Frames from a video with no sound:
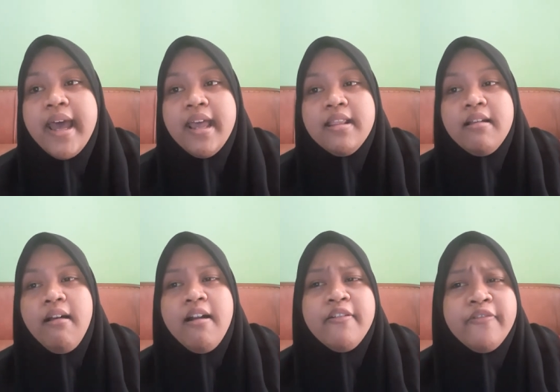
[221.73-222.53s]
and
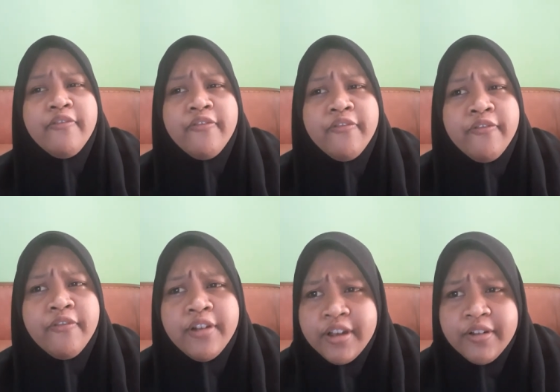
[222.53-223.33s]
are
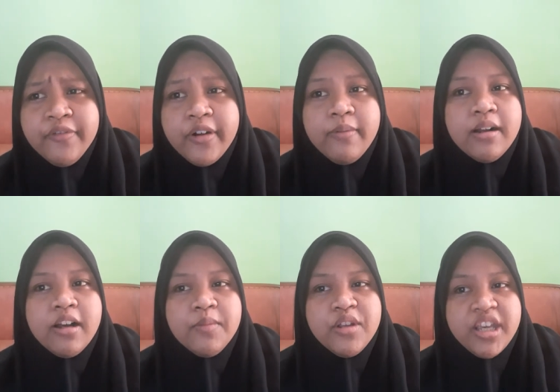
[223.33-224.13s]
good verbal
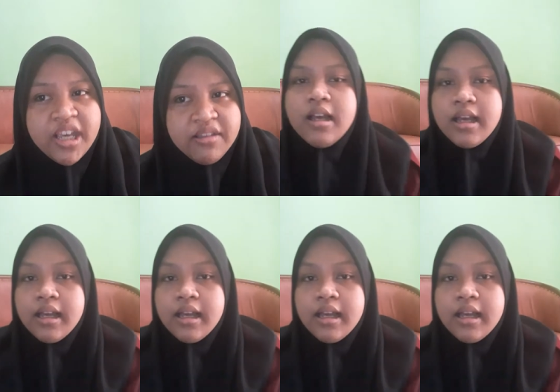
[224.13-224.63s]
communicators.